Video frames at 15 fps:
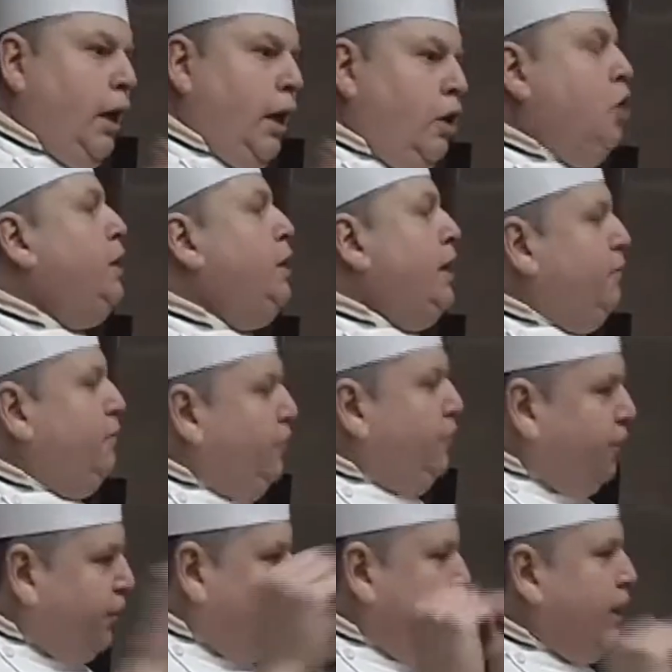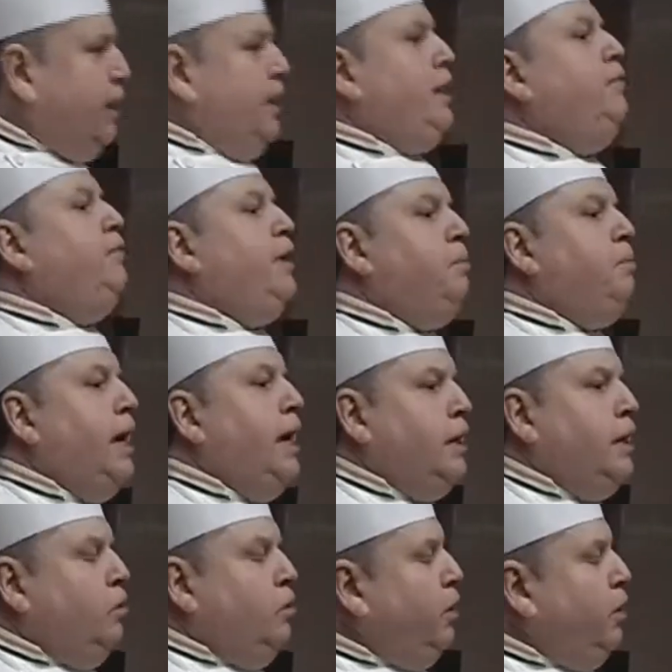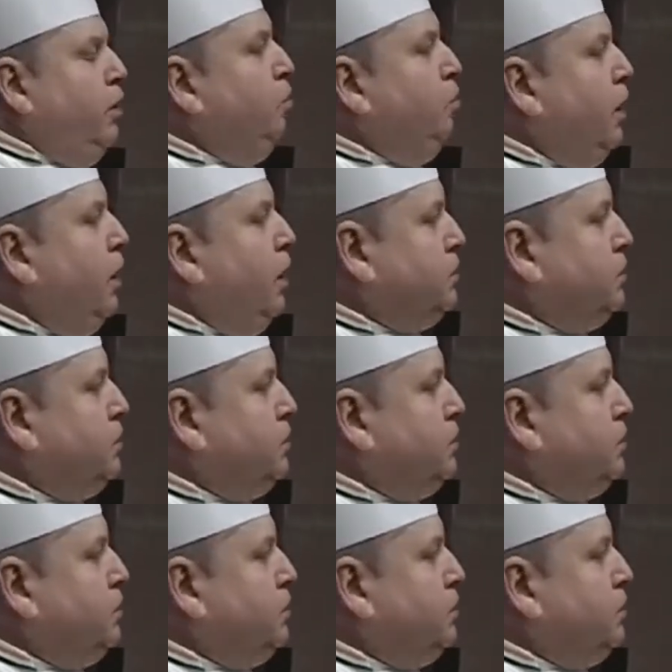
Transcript: unloading everything, getting everything back into where